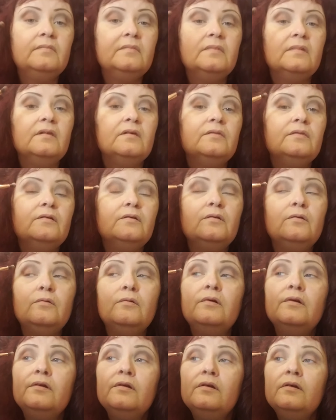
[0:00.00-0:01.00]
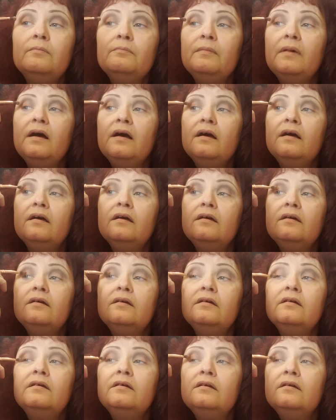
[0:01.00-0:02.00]
On the corner of my
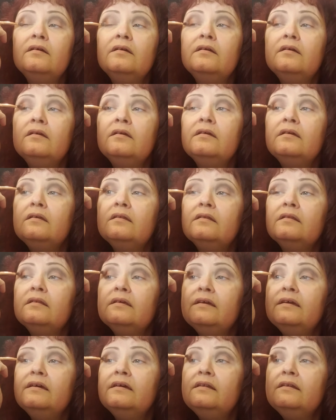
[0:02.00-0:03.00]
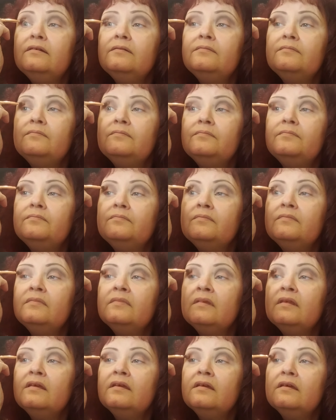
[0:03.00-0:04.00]
lid.
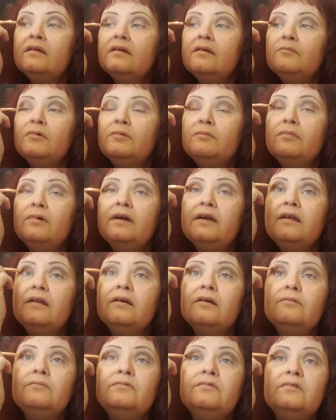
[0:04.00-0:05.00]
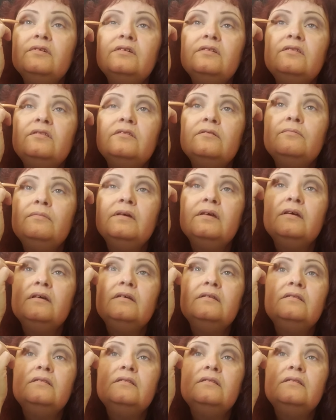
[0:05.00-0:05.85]
I'm going to bring it up just a bit.